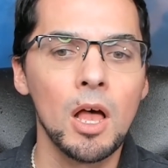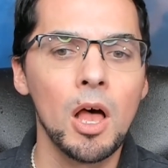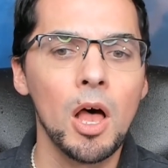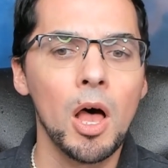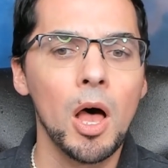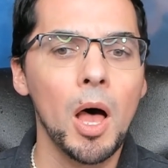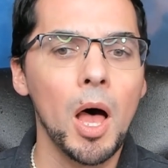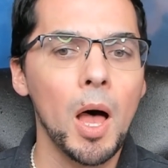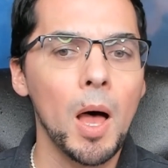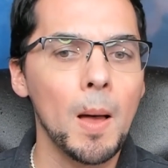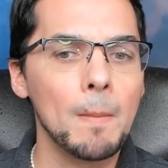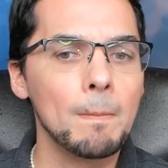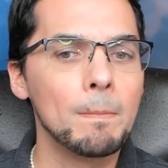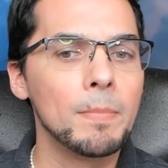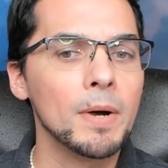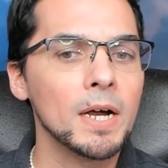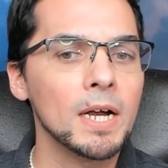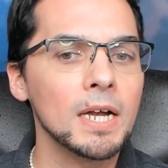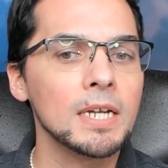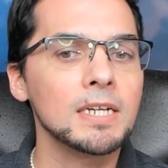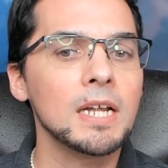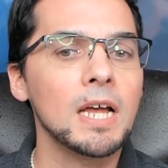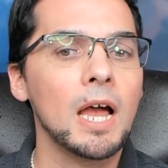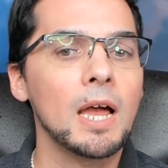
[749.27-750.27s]

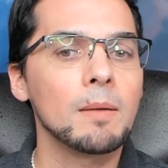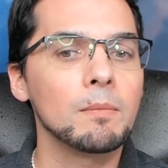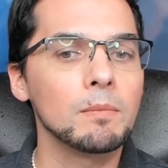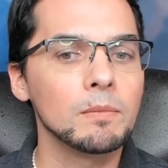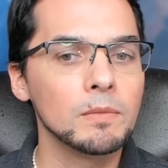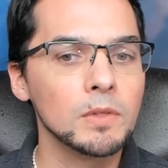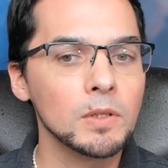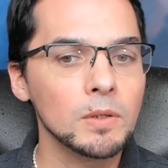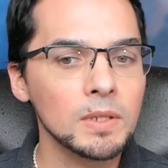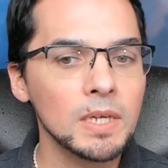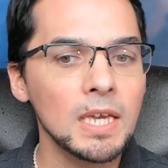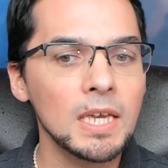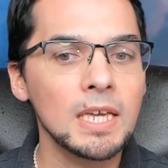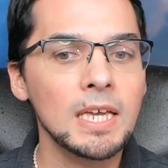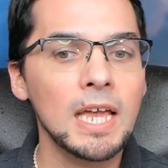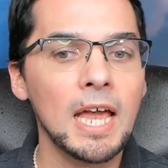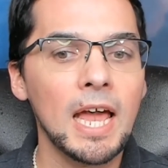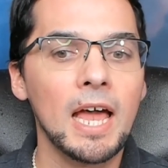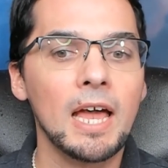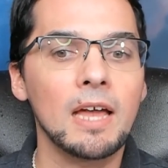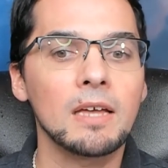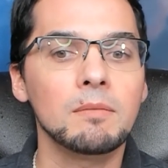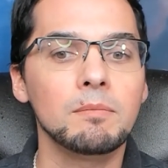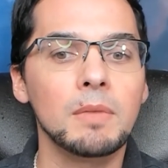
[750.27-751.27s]
but I'm looking
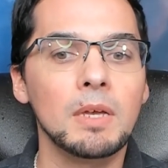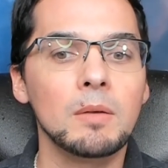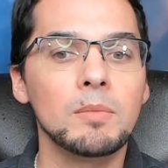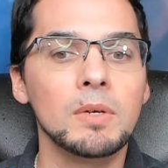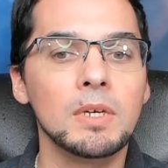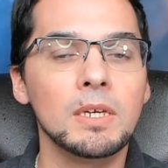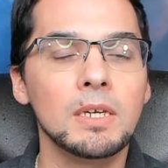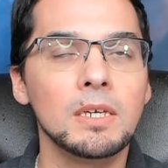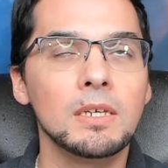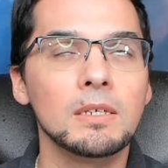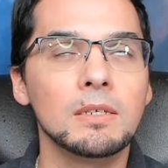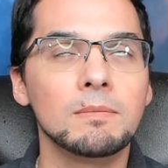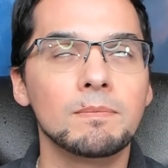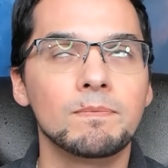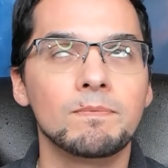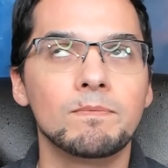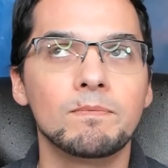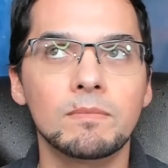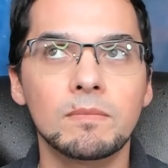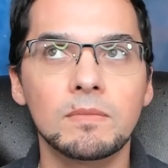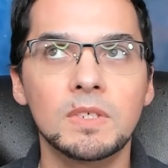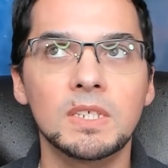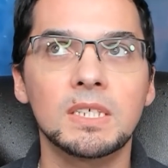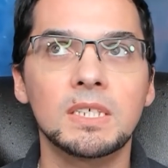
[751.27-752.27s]
at maybe
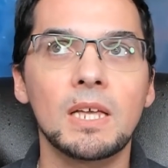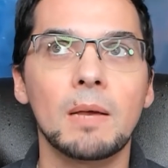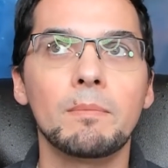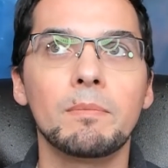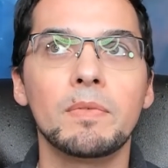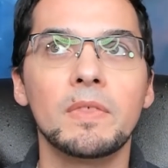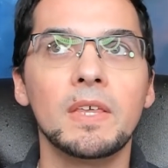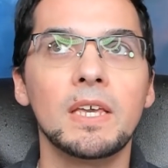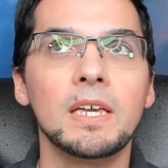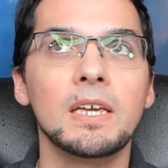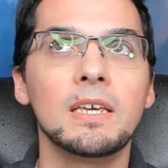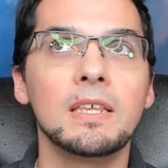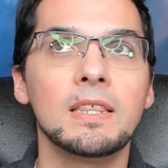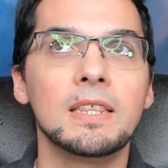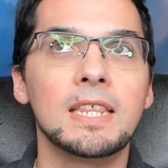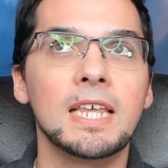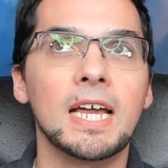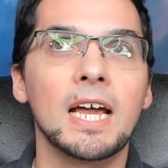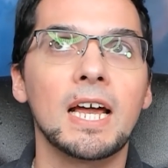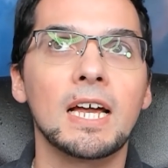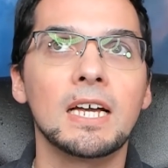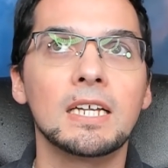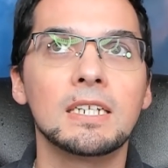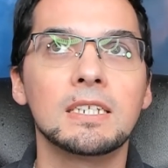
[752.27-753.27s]
something
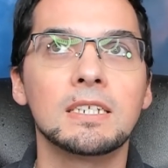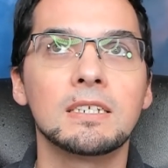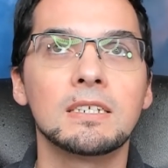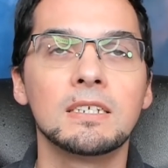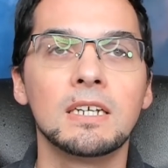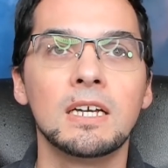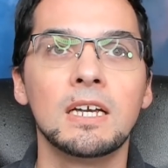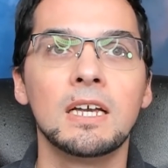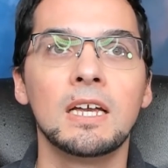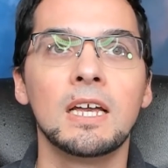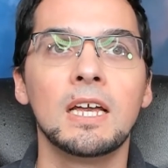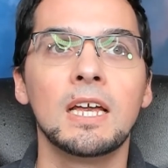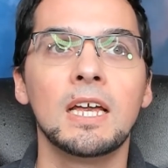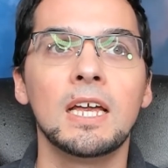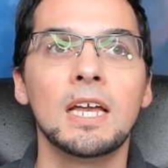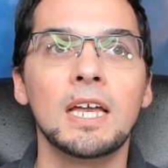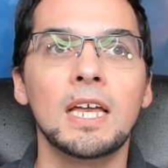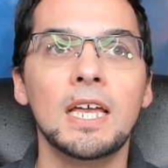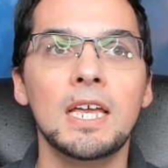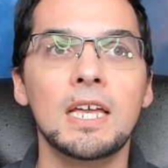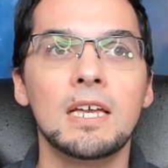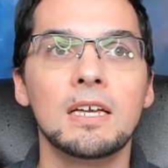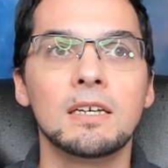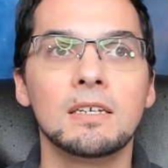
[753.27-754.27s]
that
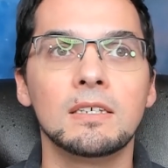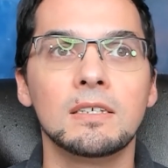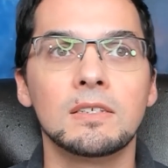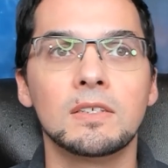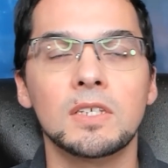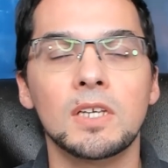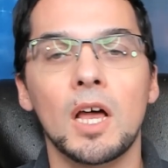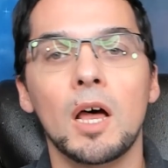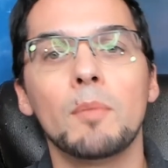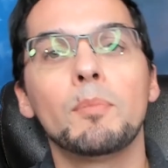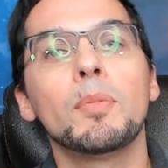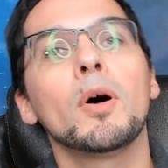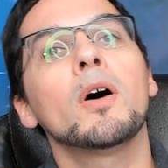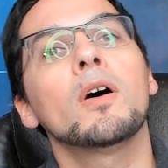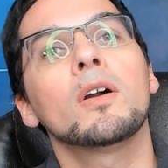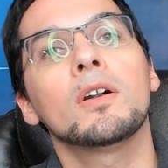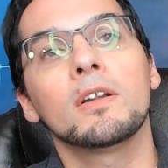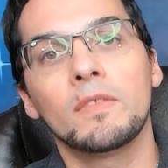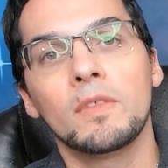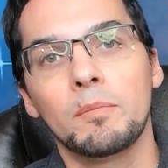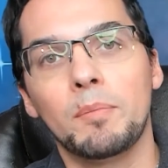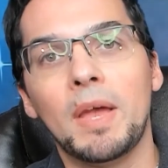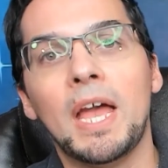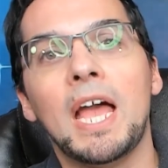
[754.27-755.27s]
is a part of
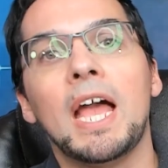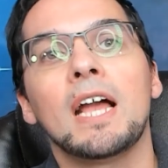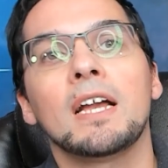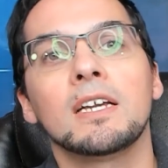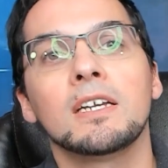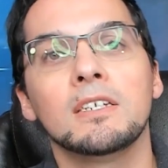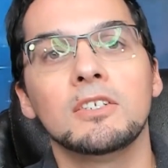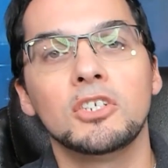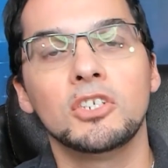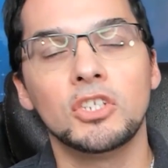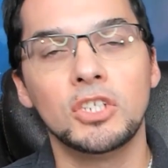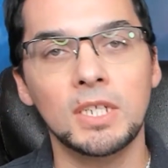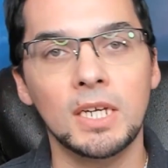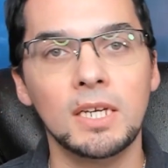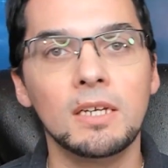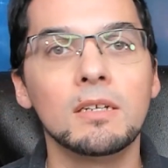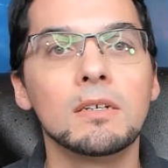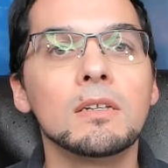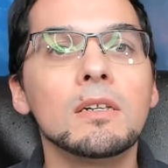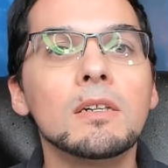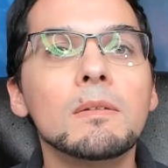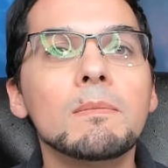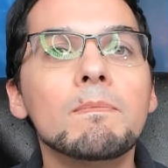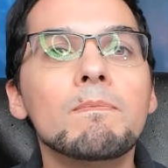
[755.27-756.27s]
the package
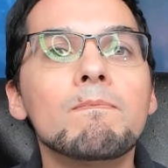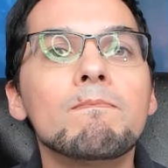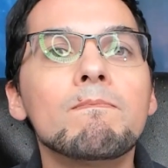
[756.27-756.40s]
deal